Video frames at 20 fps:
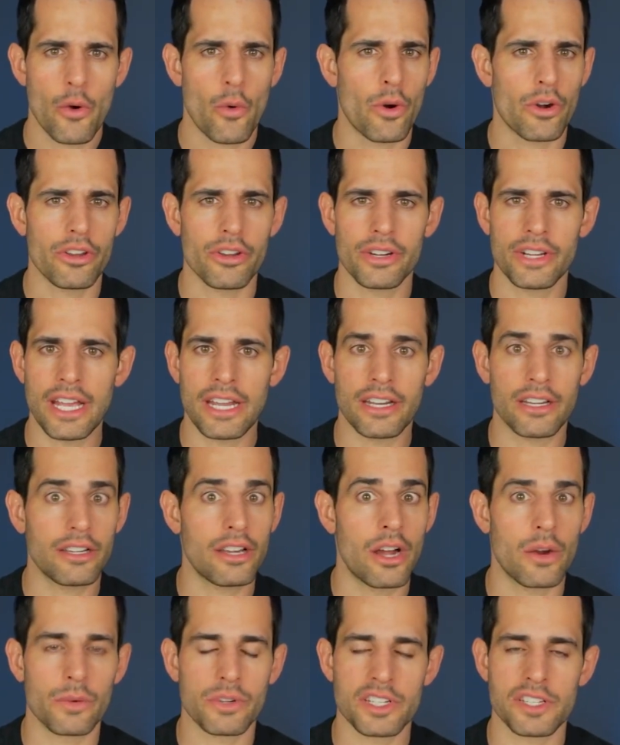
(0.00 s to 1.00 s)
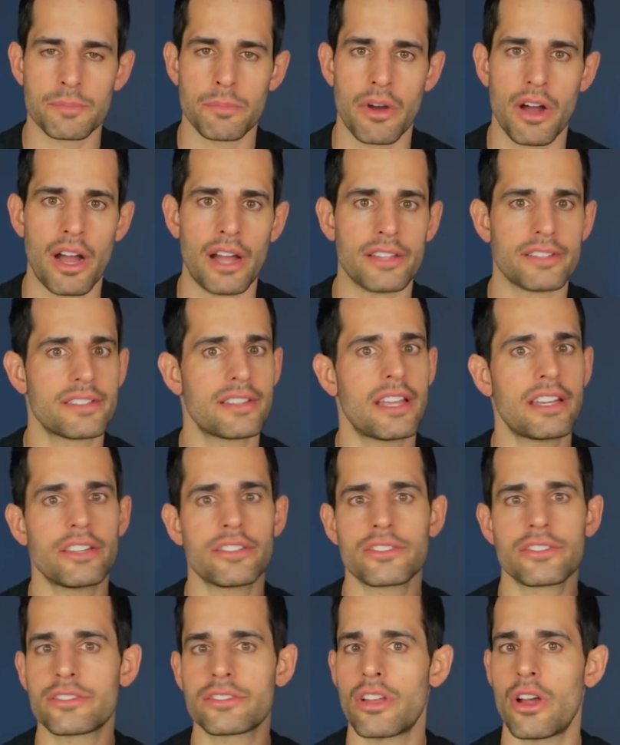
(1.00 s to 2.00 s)
or you're getting no response that
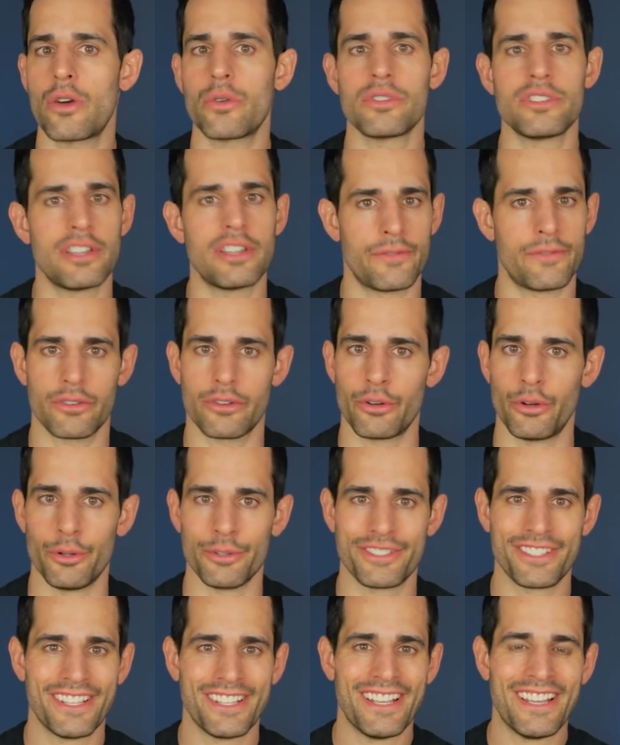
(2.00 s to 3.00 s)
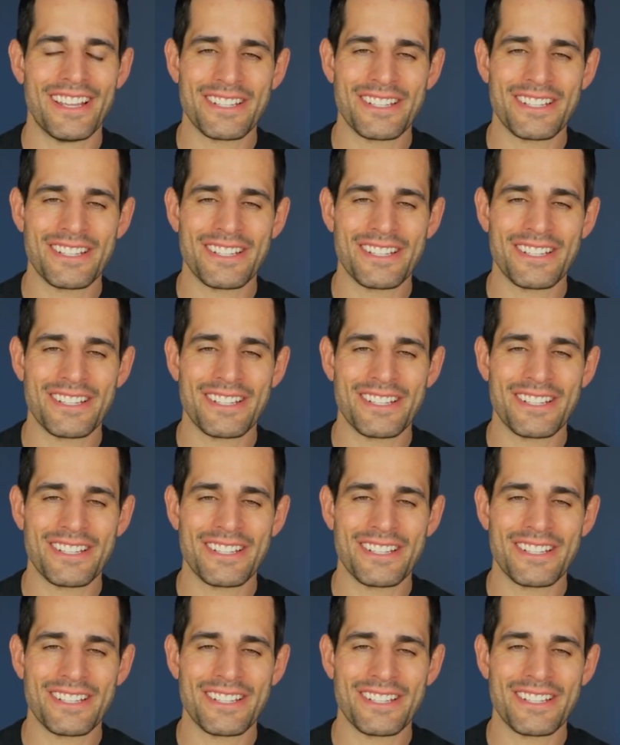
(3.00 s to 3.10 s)
is so difficult